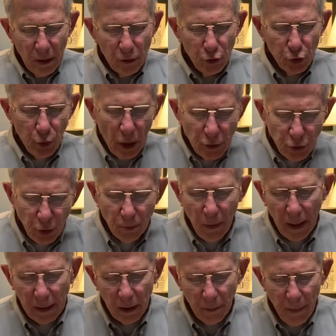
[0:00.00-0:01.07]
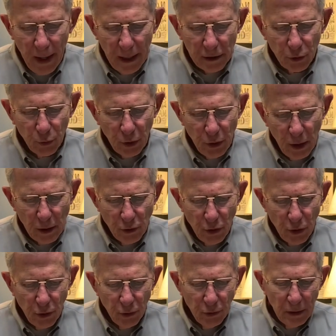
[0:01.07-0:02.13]
treasure my commands within
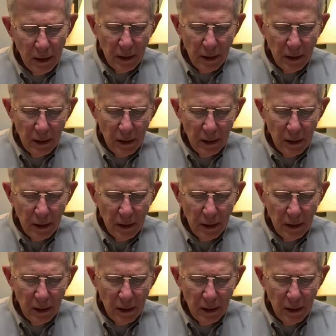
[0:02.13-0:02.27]
you,